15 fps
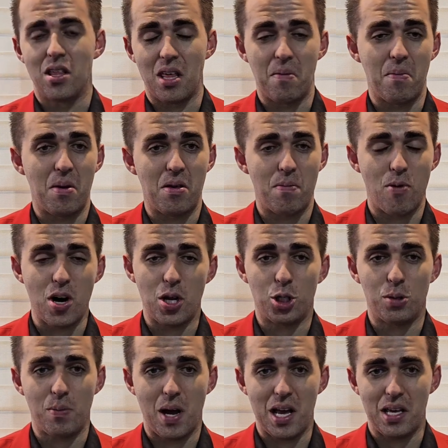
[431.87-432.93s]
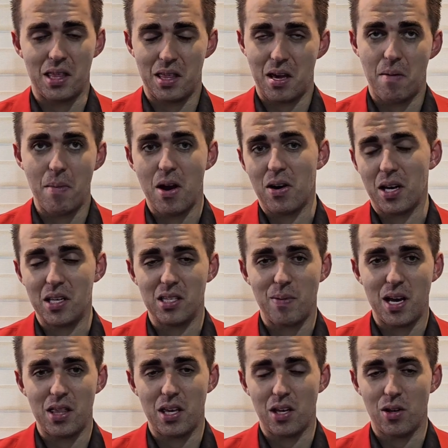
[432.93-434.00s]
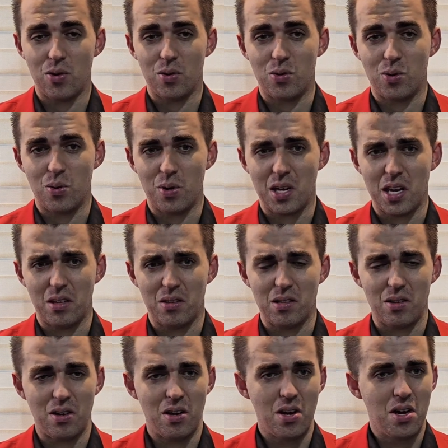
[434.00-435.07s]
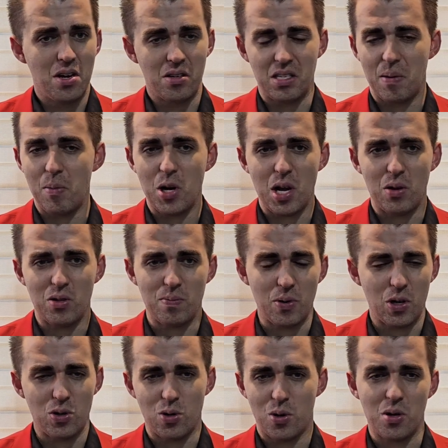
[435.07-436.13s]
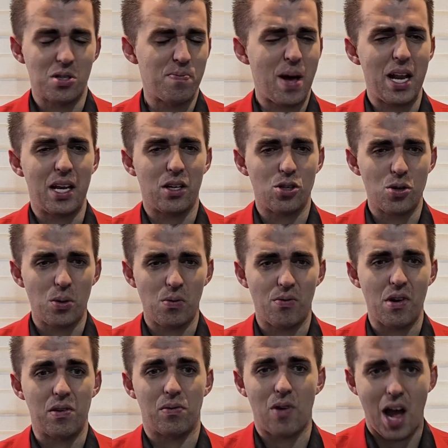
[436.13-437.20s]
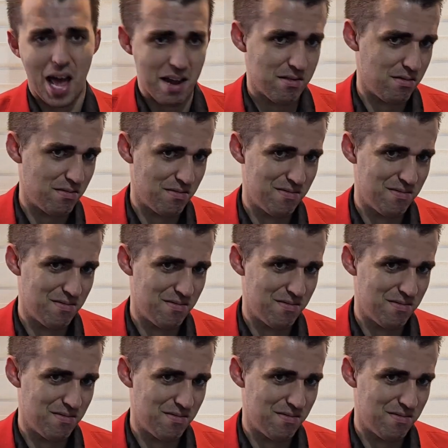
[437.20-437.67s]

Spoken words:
Then the Americans might think you're talking to someone else because you're not spelling jewelry right.